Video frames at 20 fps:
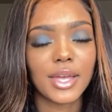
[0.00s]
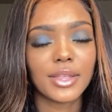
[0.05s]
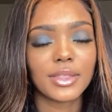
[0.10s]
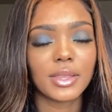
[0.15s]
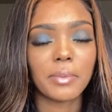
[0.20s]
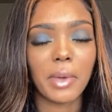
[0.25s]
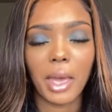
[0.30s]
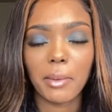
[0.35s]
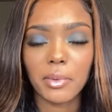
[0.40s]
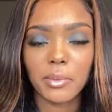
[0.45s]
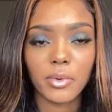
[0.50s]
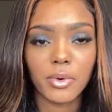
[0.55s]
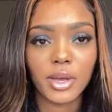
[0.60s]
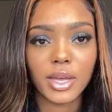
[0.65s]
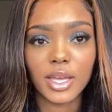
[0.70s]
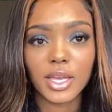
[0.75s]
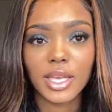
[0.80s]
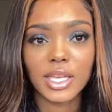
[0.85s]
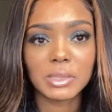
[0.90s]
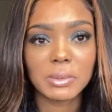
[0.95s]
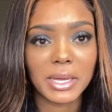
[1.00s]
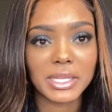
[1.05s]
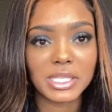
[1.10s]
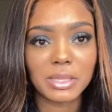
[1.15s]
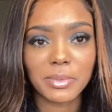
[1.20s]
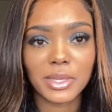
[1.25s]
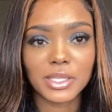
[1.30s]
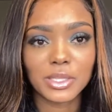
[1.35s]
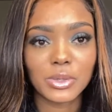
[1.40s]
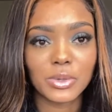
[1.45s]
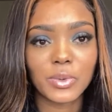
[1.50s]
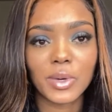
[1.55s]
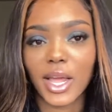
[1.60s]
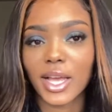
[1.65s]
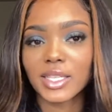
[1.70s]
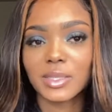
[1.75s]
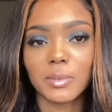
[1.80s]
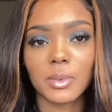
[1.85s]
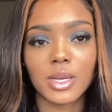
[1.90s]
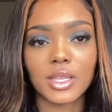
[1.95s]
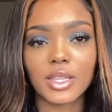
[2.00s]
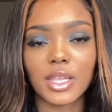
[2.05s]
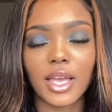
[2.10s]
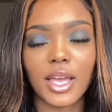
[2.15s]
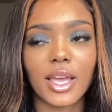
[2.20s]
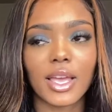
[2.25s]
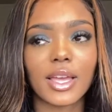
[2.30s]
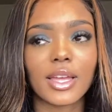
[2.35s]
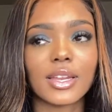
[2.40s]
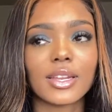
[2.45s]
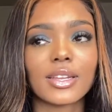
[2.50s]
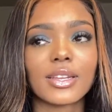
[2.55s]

The baby boy, he's about to be two next month and